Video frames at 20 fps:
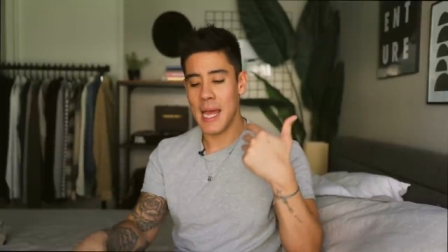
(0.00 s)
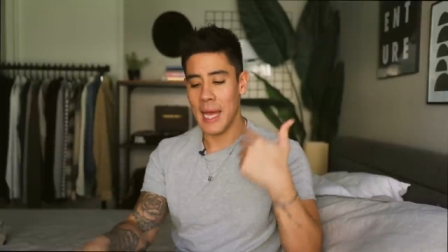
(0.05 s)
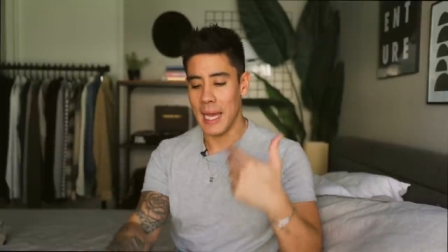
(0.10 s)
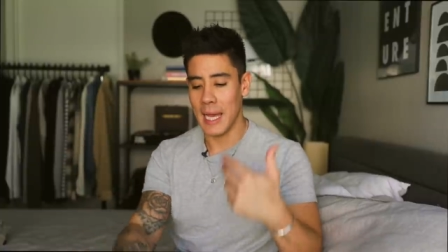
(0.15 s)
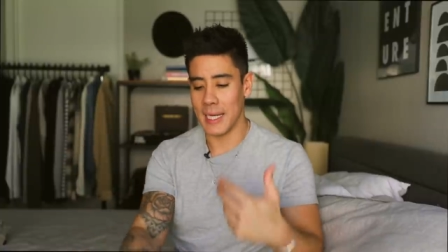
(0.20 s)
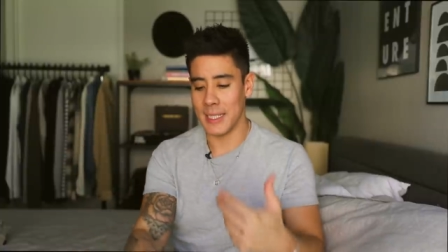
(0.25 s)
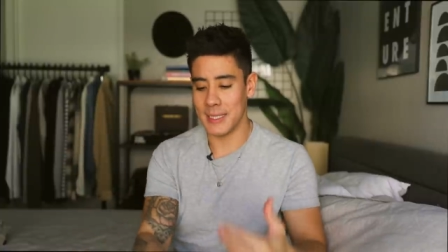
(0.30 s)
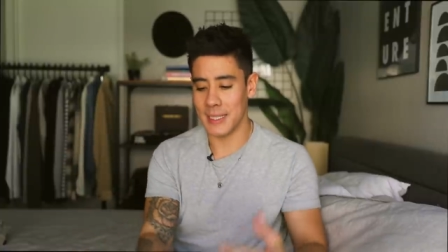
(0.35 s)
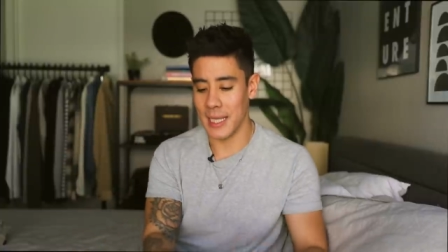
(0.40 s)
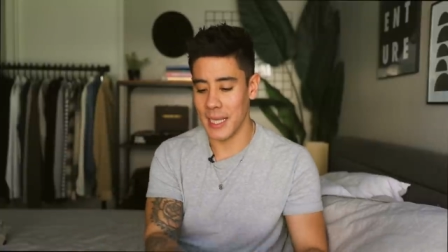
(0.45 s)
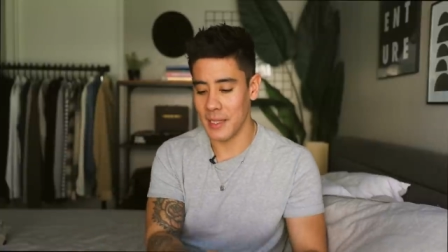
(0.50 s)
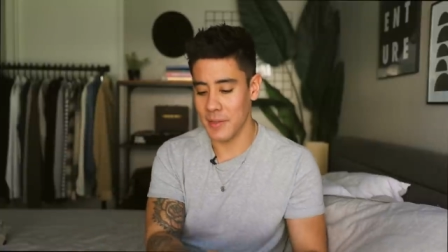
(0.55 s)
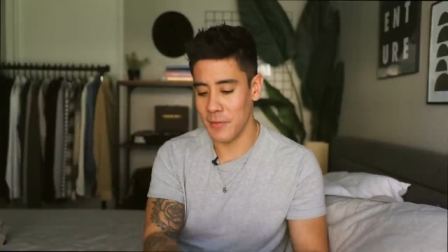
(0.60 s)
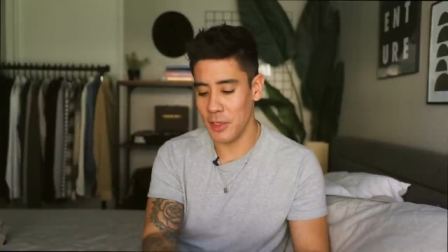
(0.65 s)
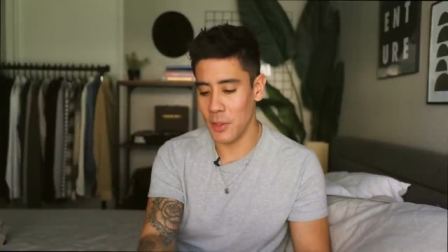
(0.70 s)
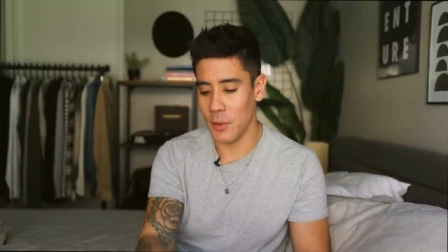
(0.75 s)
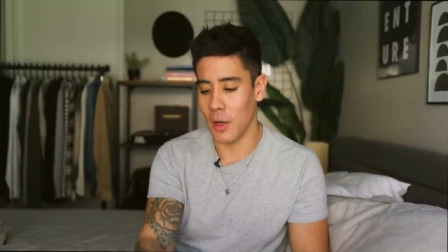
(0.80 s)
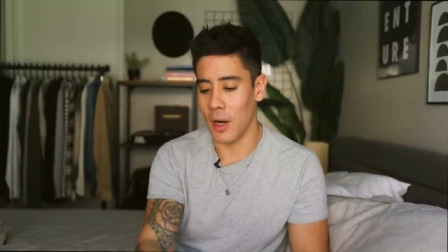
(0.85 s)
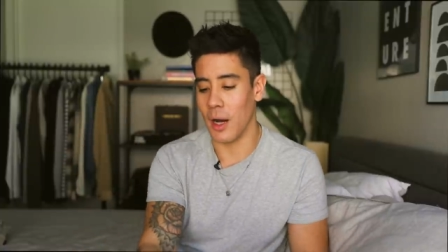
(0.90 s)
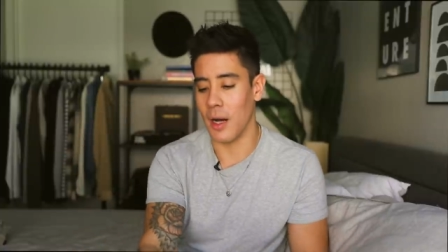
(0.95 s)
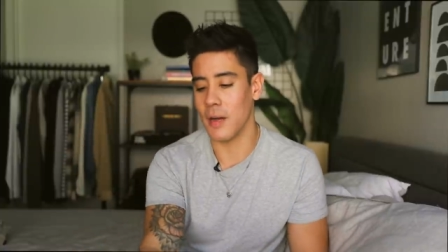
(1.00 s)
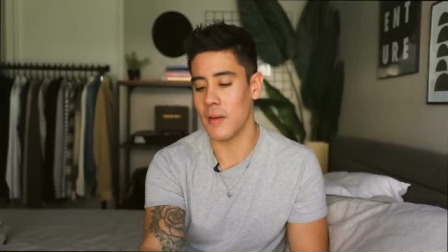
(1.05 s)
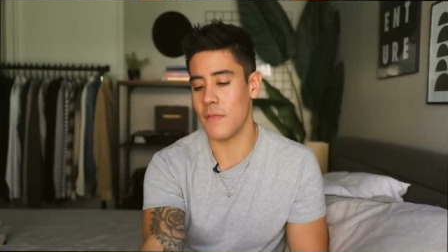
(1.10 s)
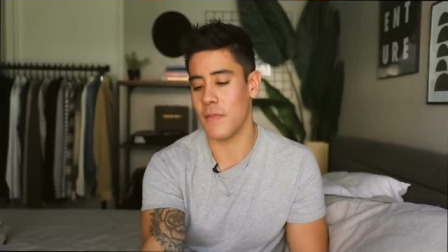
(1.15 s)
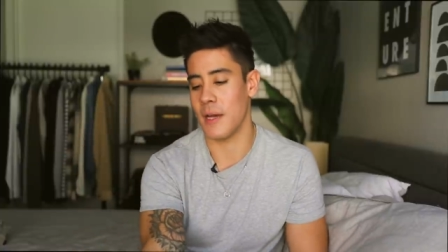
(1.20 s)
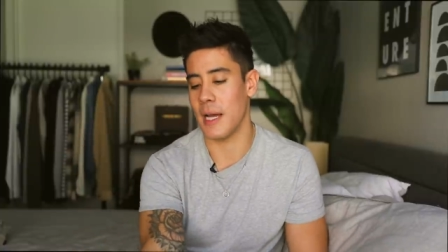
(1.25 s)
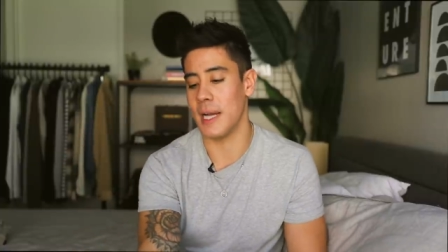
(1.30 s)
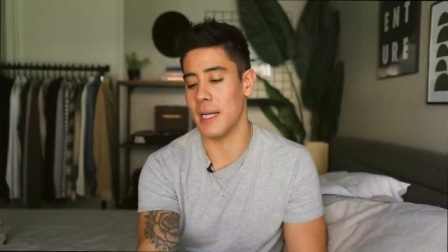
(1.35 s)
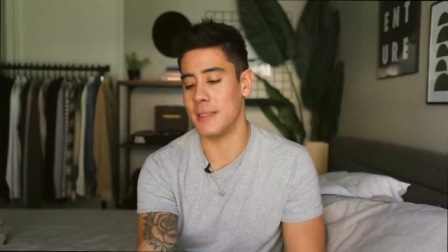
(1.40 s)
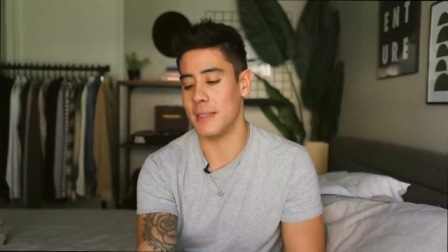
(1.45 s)
And to end the video
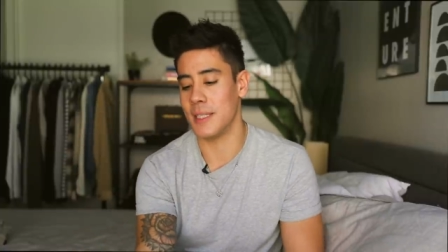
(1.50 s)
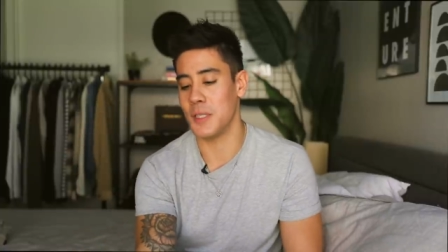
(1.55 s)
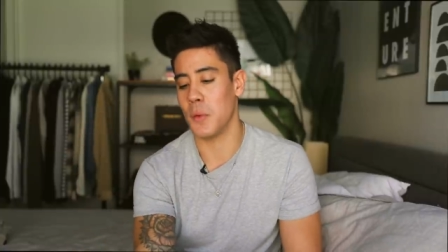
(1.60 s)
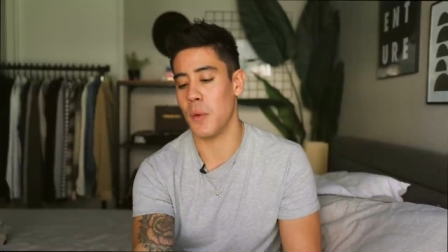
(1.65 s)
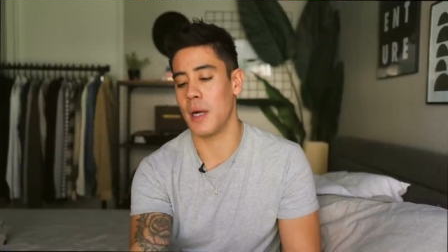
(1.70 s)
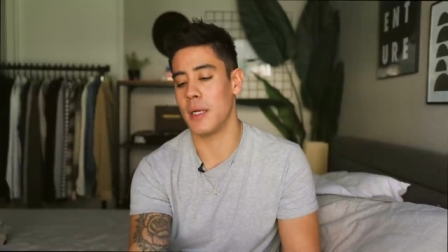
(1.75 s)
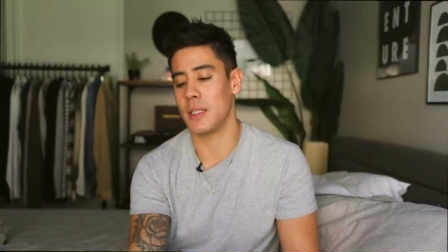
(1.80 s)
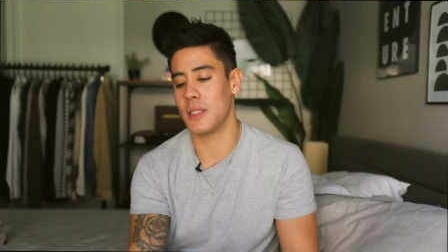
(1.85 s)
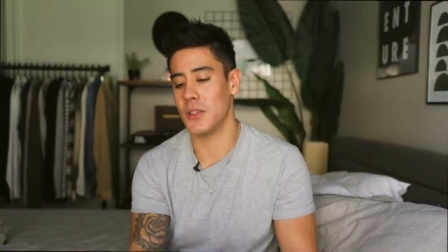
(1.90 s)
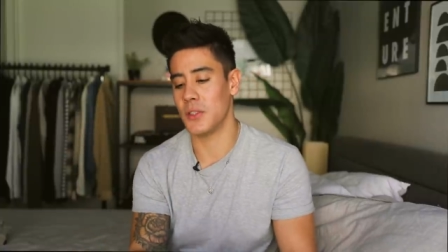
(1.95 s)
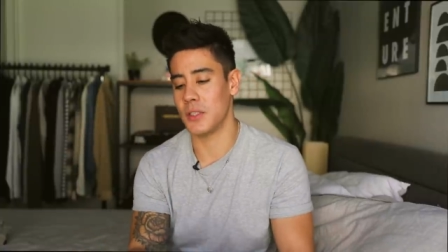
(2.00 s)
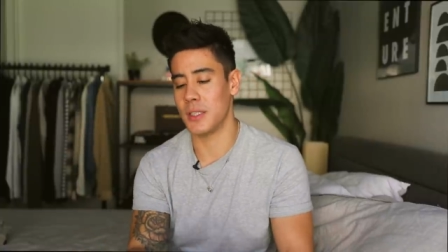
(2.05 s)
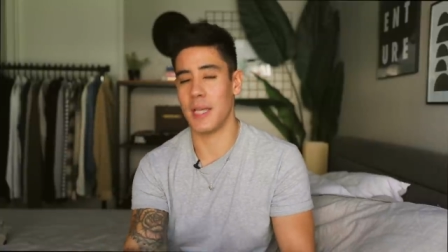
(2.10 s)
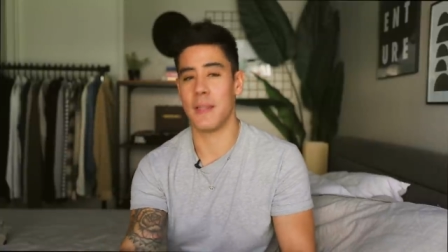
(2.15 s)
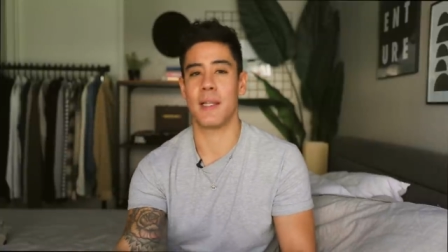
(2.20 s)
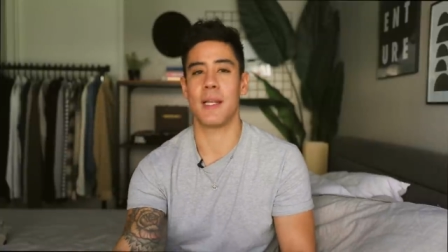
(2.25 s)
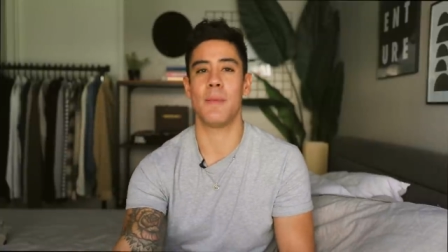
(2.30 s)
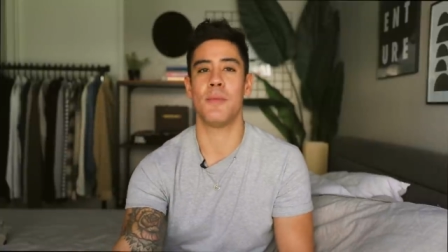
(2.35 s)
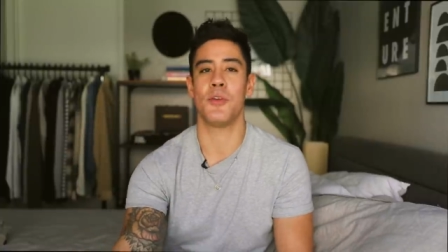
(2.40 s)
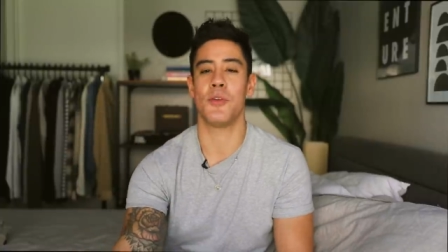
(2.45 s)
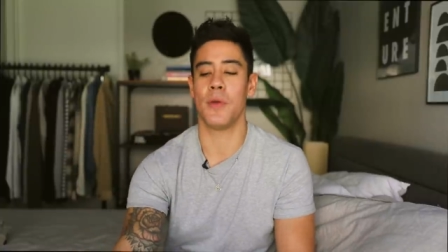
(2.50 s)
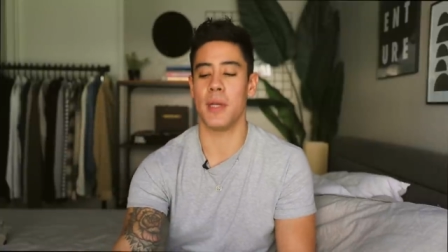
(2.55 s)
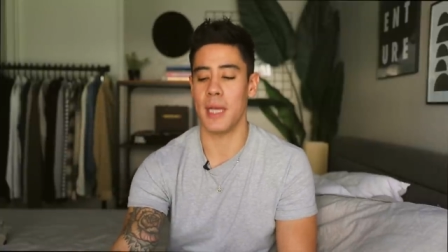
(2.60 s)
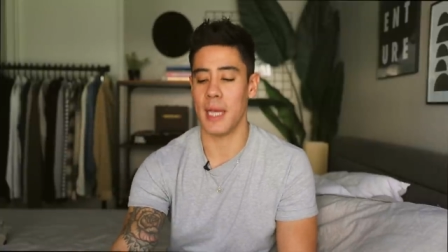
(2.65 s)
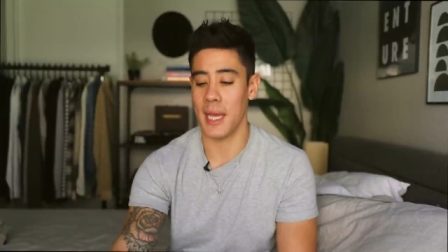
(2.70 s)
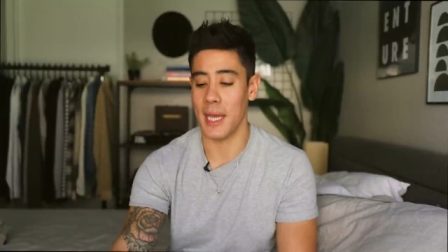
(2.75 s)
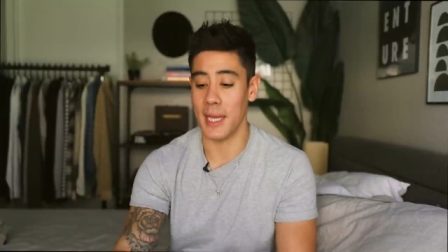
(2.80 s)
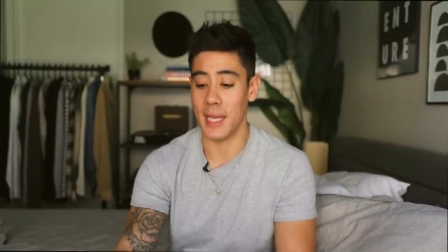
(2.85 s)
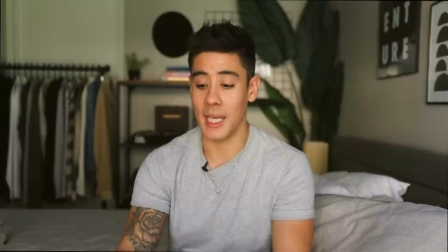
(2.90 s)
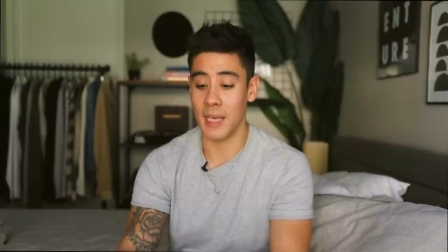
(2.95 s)
off, I did want to say that I'm doing
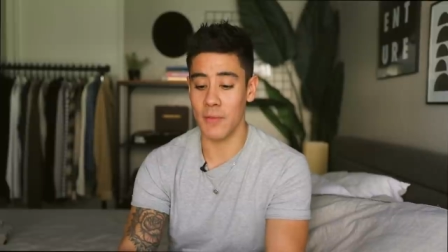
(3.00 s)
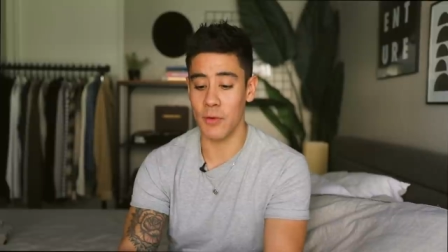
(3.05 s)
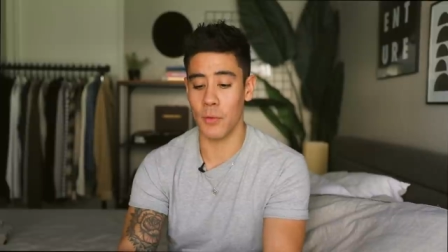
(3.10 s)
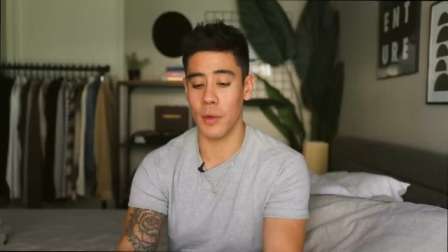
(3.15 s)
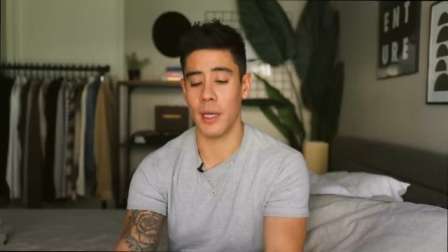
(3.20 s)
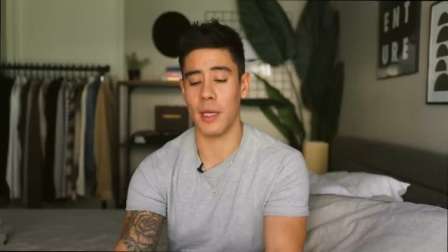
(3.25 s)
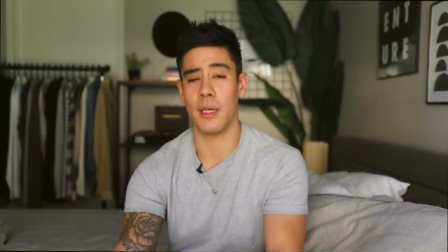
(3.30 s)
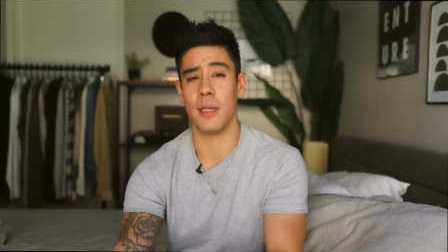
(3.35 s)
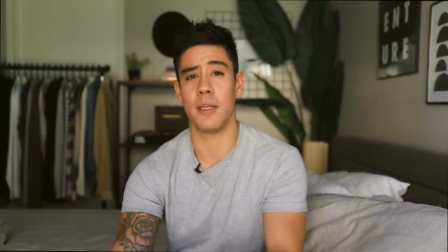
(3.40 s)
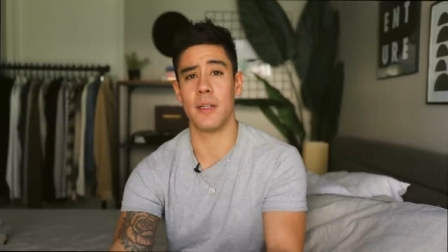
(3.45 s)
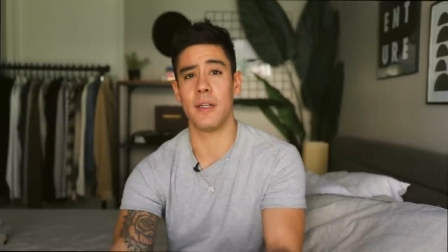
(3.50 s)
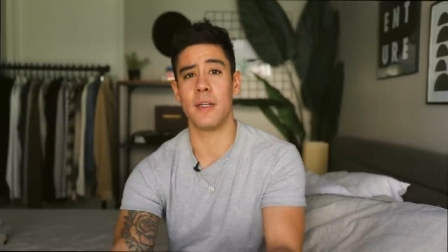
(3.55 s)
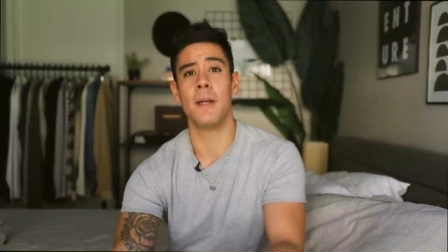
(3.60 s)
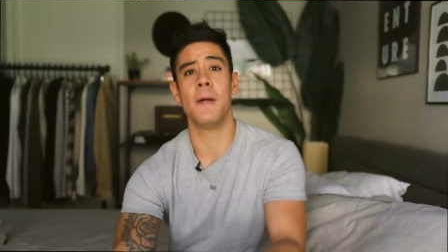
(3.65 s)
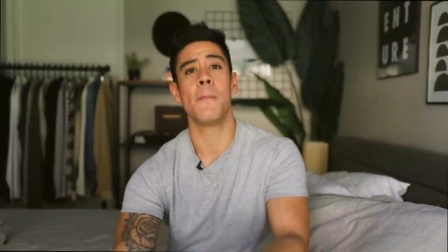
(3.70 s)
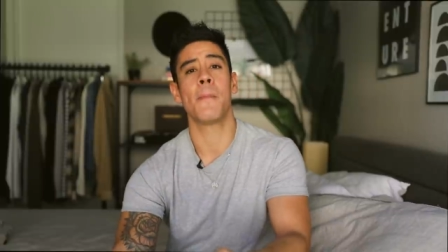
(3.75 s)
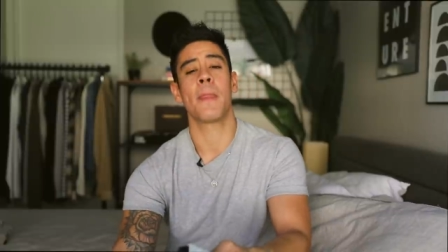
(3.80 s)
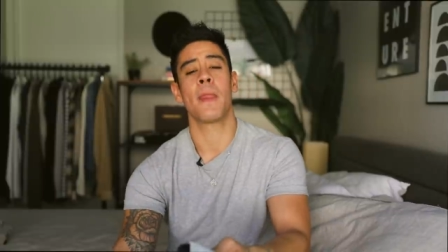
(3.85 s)
a giveaway here.